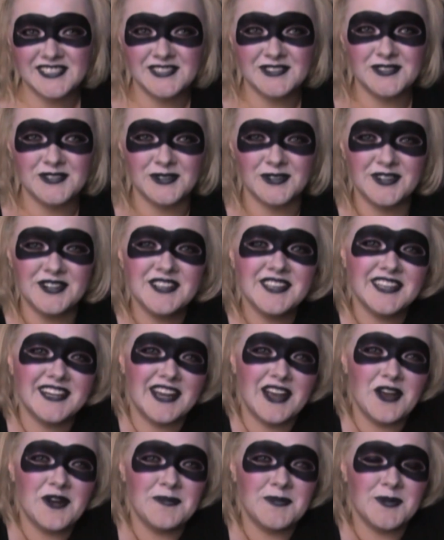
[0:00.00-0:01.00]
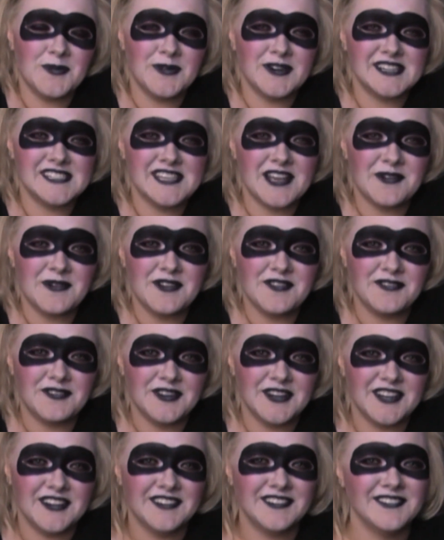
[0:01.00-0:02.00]
this tutorial, and I hope it works out well
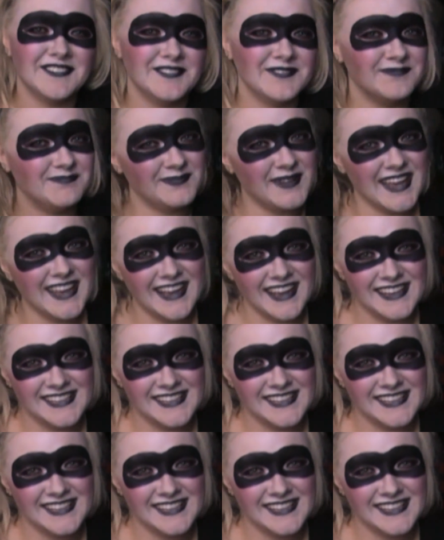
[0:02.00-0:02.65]
for you. Bye,